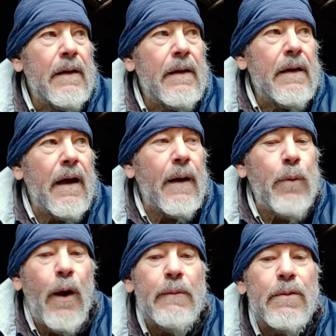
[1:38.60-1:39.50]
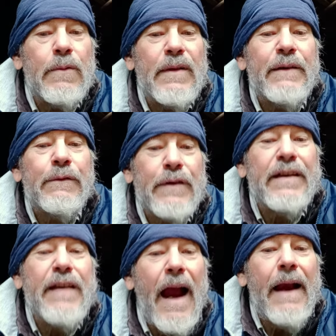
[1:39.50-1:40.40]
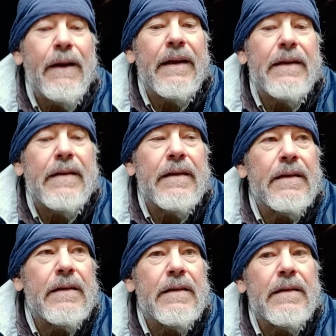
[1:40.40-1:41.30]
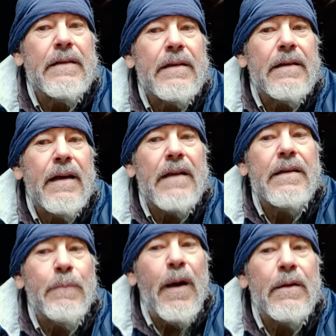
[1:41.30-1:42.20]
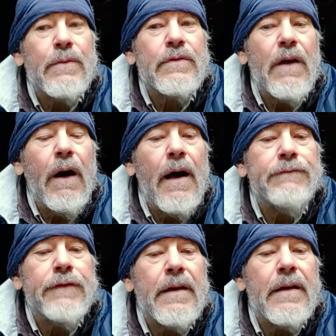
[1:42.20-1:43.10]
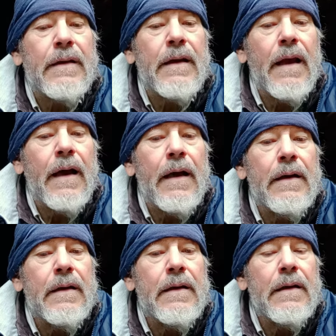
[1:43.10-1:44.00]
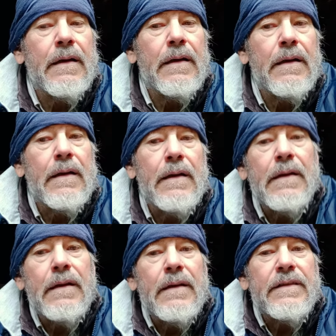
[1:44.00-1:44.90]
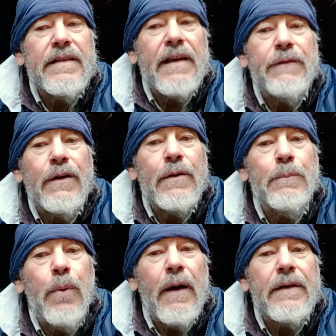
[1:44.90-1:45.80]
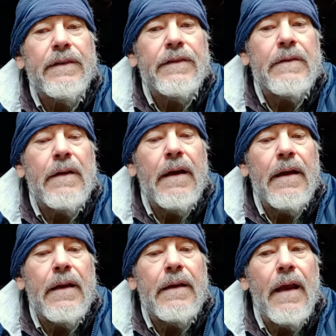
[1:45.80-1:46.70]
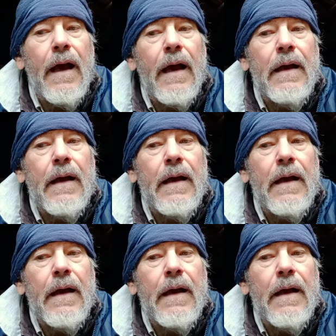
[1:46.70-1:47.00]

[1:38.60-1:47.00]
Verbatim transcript: Uh, probably retire it, cut the buckles off, and uh, save the good parts and and uh,